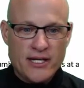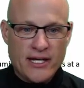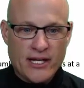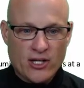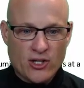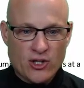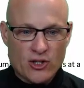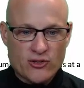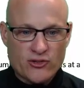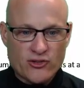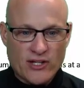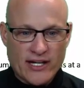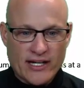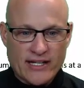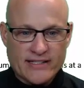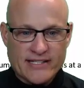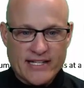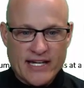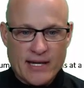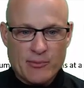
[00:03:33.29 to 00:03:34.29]
It looks like
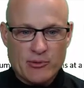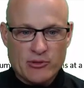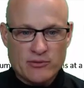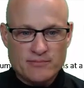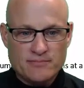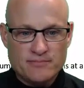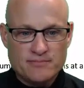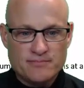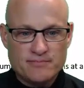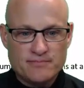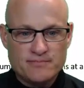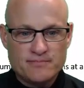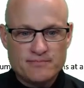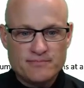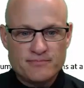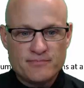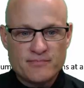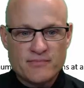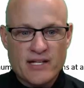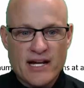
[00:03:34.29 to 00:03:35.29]
a table.
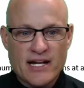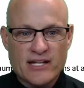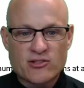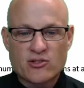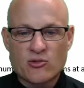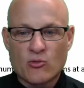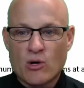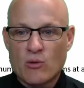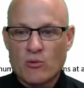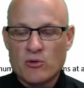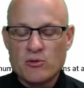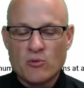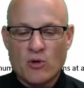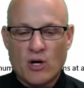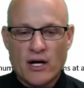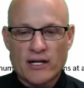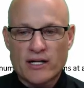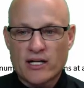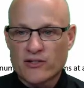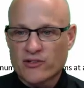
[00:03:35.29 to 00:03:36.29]
That's the one we
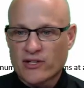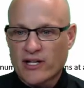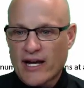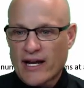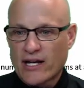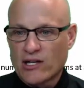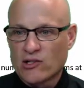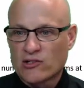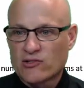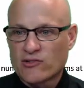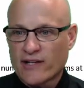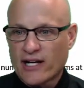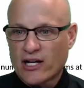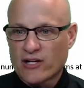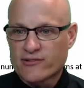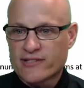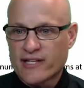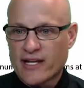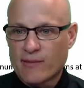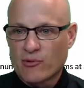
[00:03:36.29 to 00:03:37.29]
want because it kind of looks like
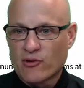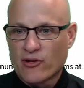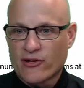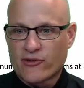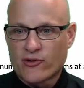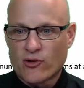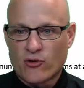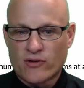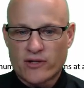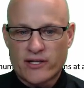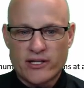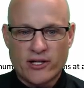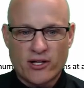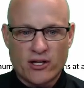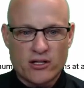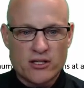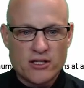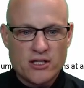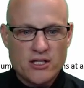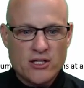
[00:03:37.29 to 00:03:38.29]
our table that's over
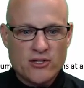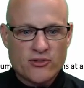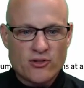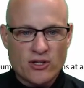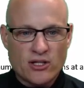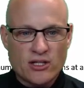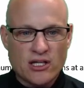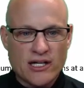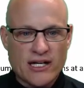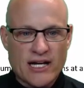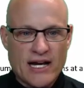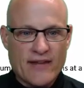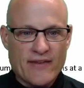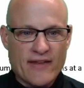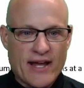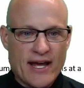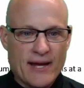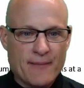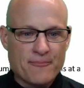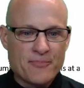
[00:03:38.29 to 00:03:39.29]
here. So I'll click
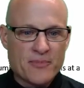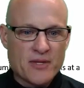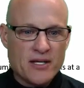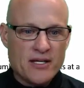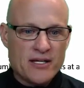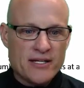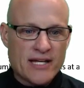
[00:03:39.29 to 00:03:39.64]
on that.